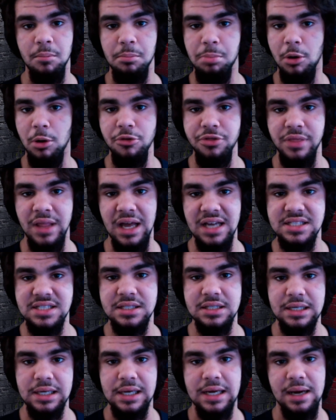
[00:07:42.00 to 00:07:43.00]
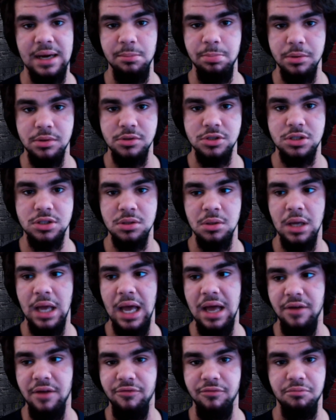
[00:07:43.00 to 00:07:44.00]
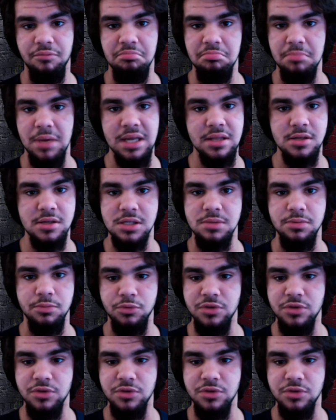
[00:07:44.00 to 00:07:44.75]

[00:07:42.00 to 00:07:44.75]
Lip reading: Both Nasser and Campos have made this